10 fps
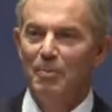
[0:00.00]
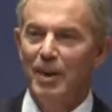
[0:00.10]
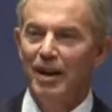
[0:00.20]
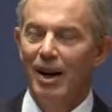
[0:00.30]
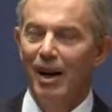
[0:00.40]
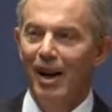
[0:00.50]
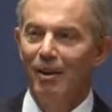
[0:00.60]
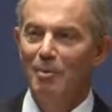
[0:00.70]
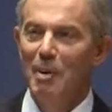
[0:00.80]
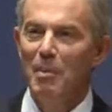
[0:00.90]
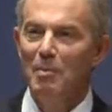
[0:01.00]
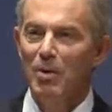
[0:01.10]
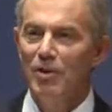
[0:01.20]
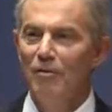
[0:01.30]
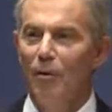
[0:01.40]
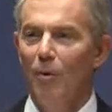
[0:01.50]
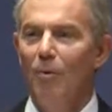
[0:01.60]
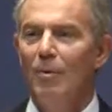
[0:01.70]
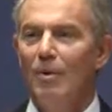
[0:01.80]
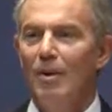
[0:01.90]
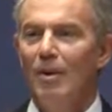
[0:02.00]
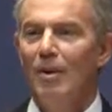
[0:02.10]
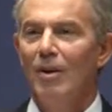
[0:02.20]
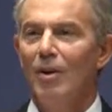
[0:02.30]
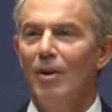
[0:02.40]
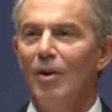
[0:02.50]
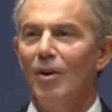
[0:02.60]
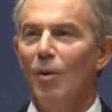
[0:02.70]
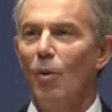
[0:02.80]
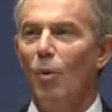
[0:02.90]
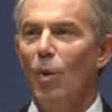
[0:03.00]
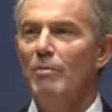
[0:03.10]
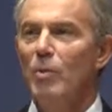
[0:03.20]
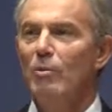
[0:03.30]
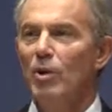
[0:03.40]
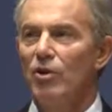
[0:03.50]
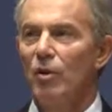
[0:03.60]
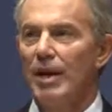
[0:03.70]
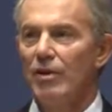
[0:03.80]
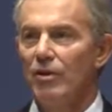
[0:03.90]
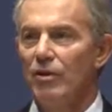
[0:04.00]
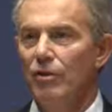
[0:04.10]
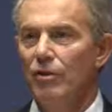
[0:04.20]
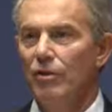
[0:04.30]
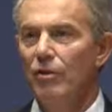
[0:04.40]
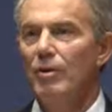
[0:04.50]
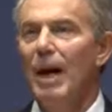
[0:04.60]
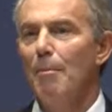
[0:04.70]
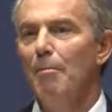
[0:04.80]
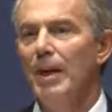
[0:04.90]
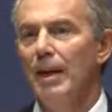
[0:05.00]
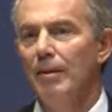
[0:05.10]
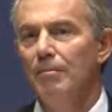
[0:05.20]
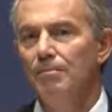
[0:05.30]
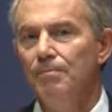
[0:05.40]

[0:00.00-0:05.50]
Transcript: But I remember most of all, when we were trying to do that bid,